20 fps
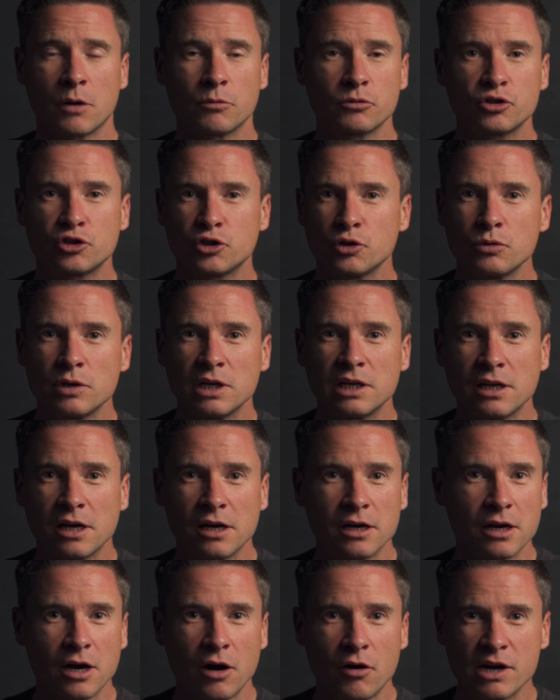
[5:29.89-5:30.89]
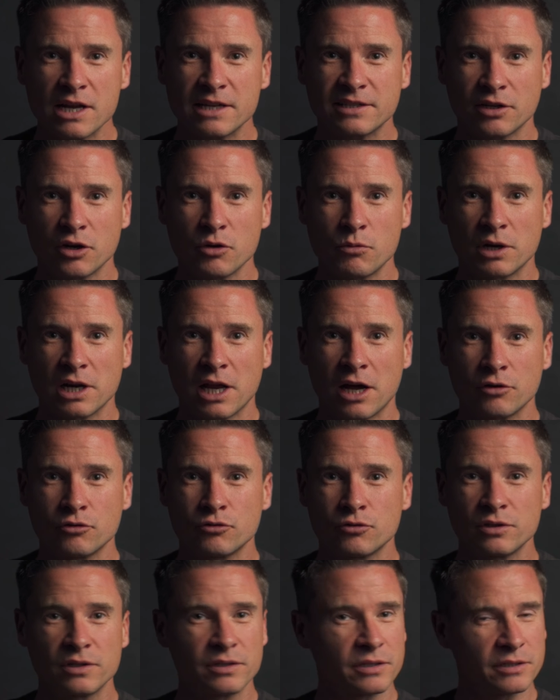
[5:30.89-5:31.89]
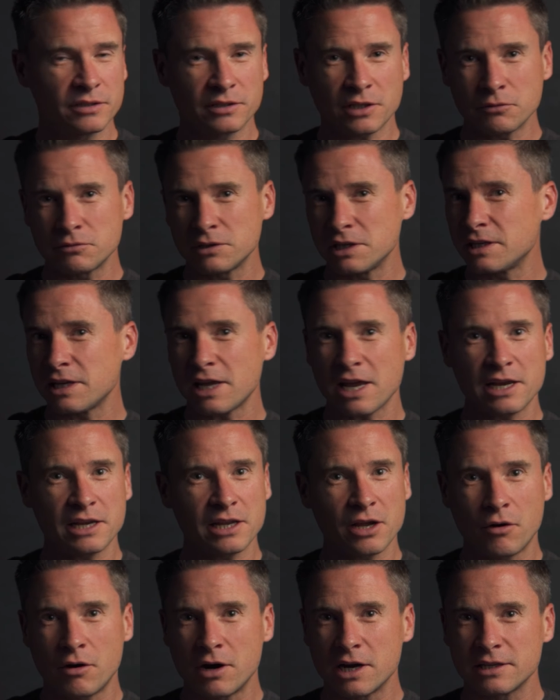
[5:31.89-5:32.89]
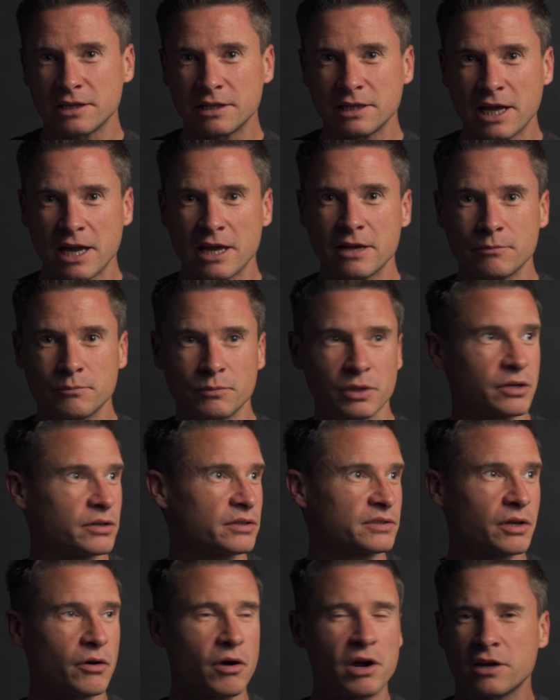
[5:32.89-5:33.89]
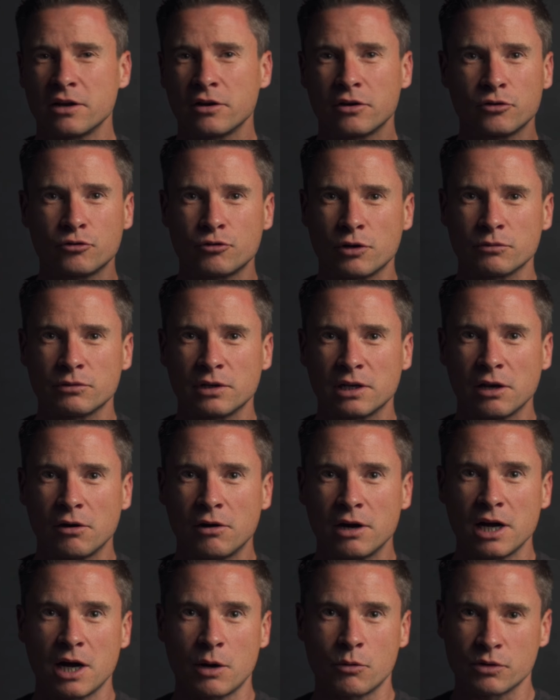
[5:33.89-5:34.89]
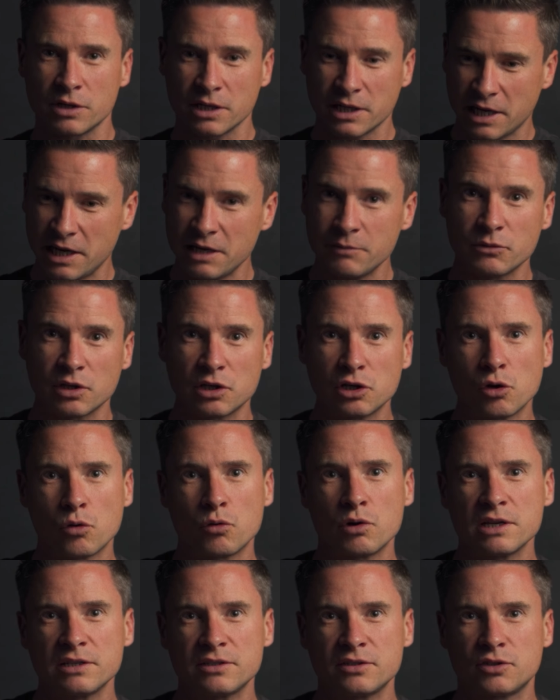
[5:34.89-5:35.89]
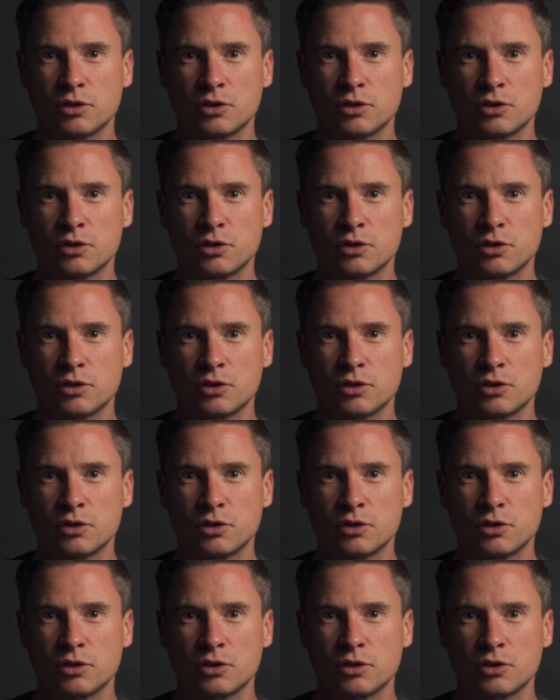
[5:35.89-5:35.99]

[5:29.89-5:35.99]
I was shooting at ISO 100, don't need it any higher than that because I can control the light, I want to keep the noise